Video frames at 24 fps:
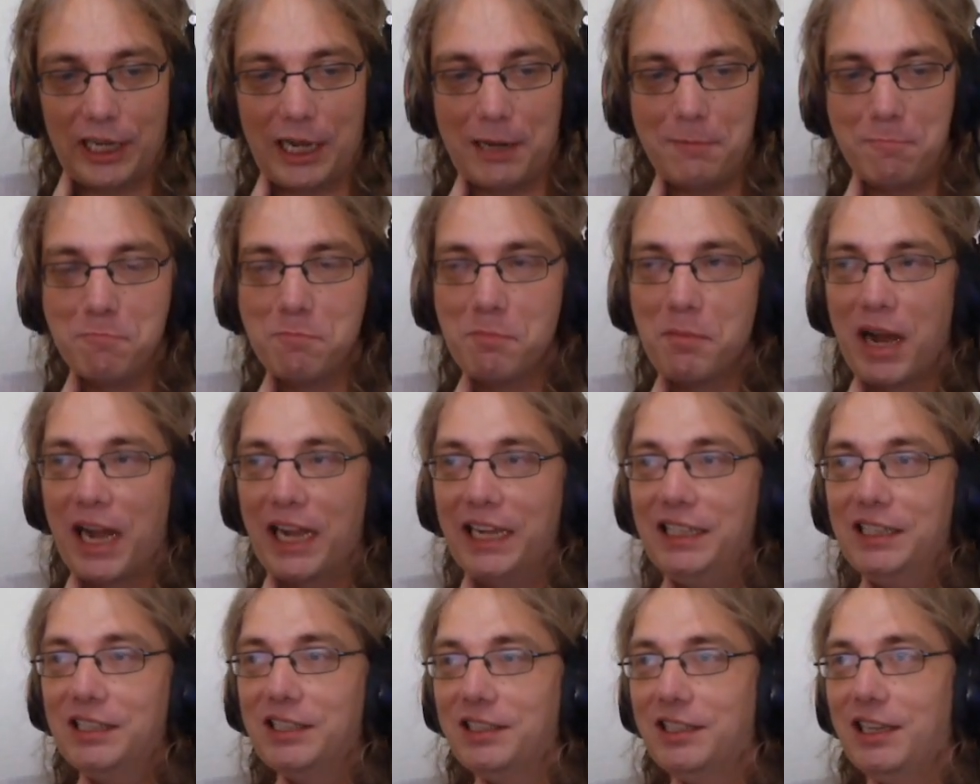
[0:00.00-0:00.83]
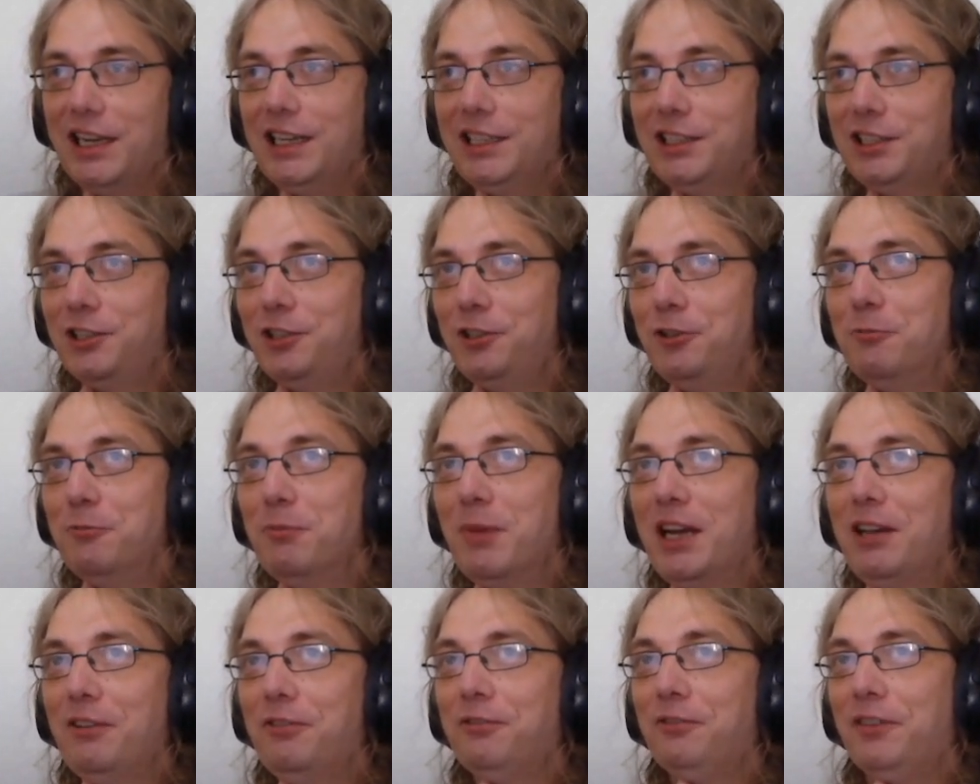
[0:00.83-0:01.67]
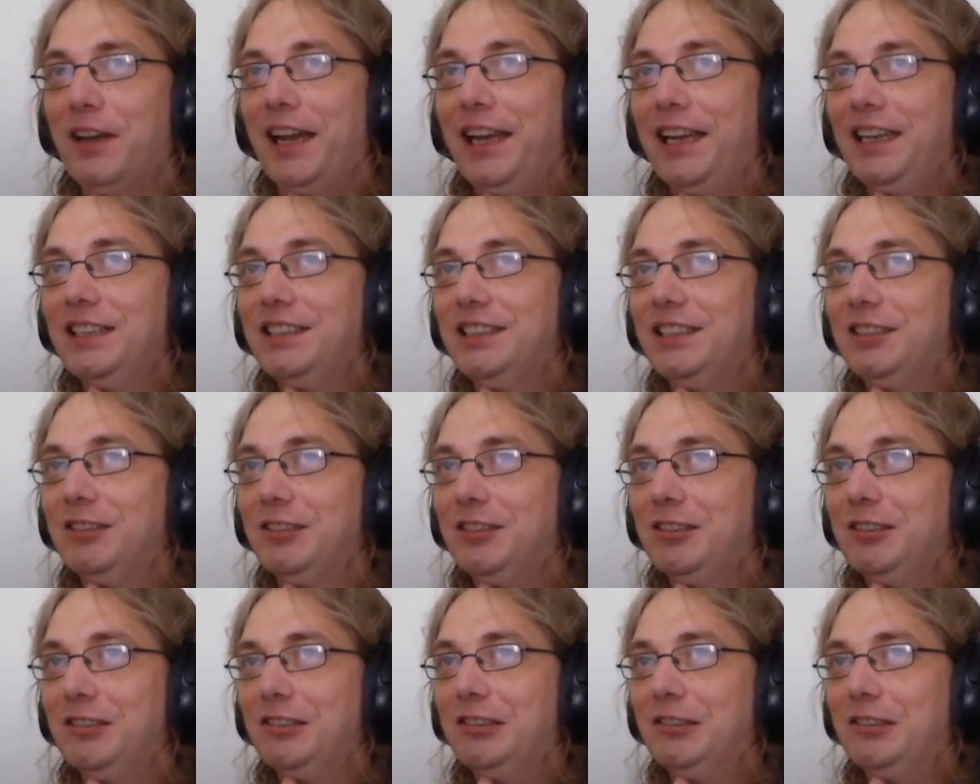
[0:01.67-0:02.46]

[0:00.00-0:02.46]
I might start to do my thanks